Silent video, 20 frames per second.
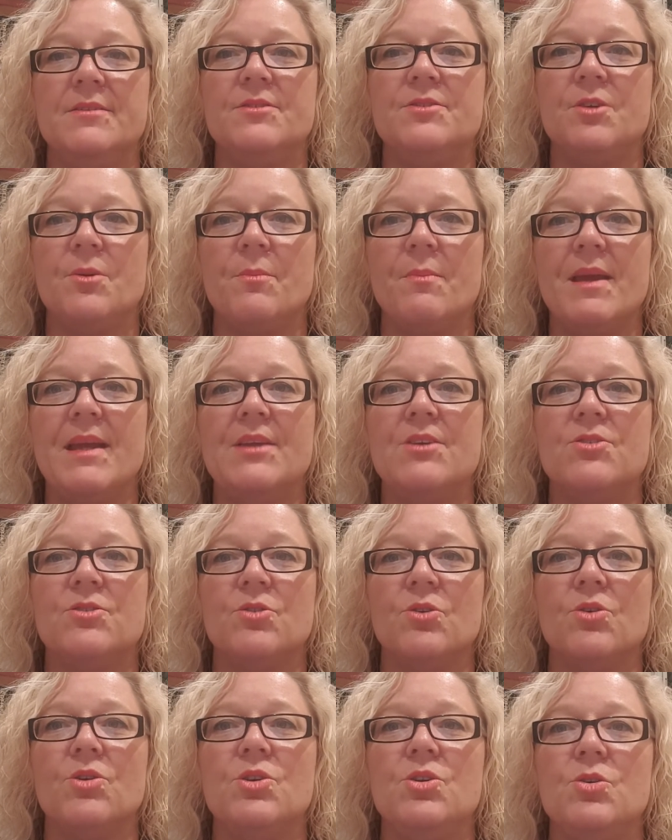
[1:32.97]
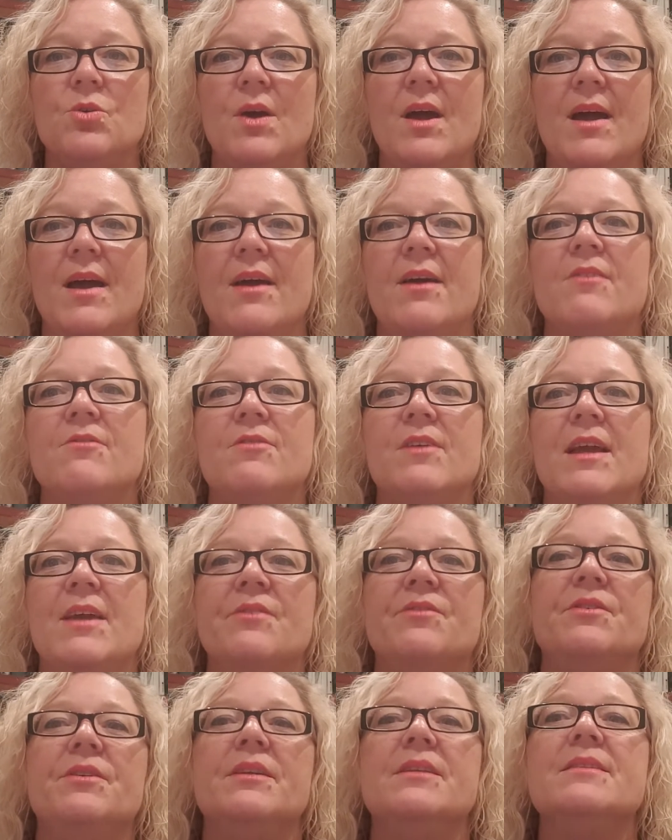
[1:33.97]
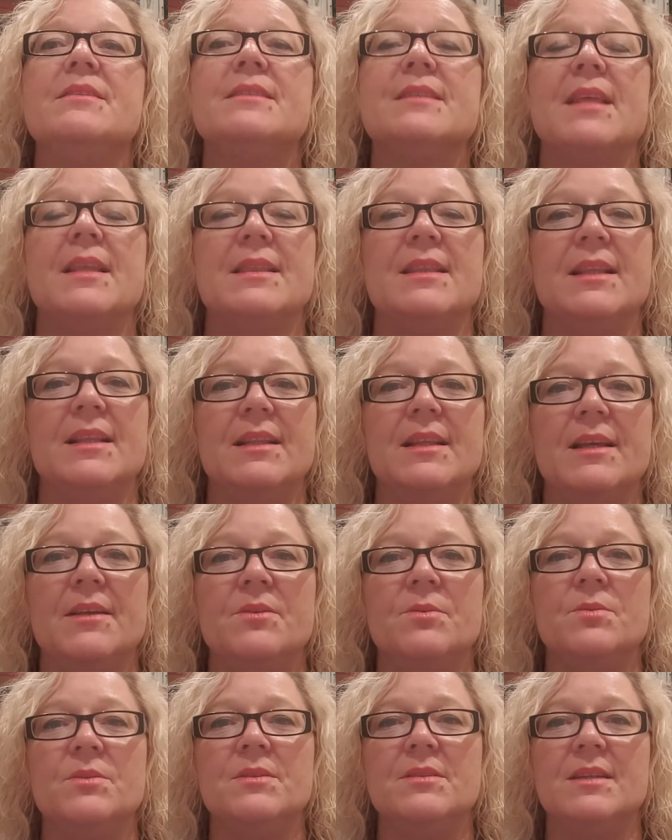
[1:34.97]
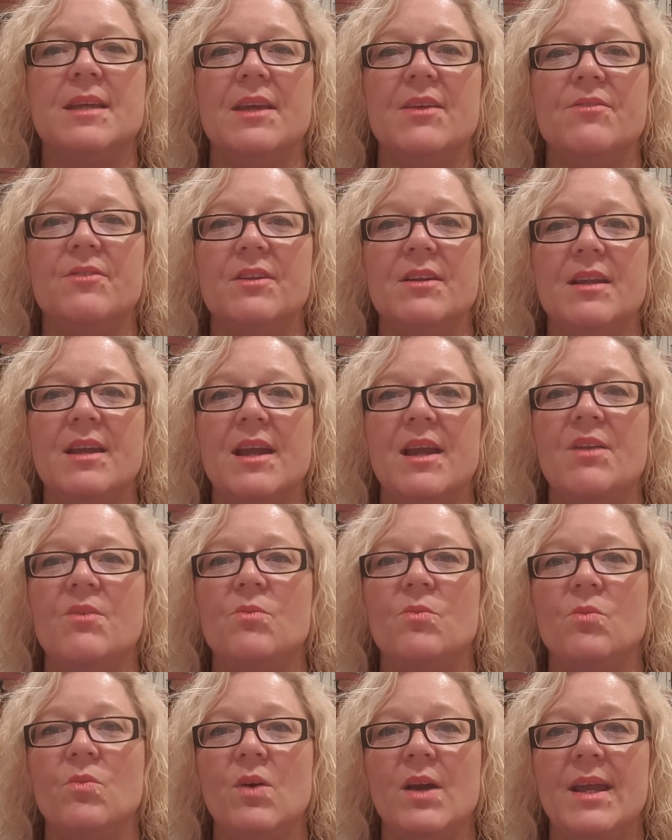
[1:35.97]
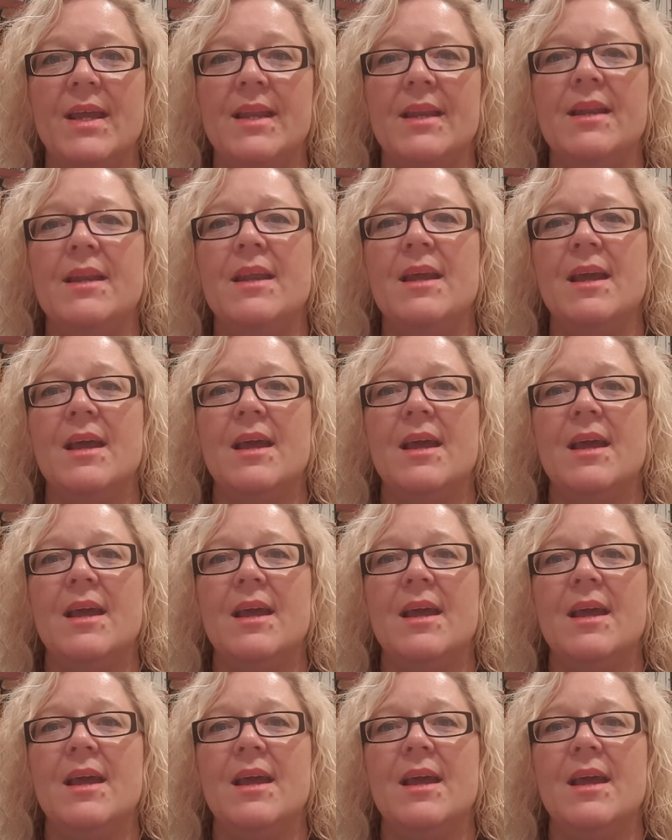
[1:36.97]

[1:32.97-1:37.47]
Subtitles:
So make sure you have evidence that the letter was given and when.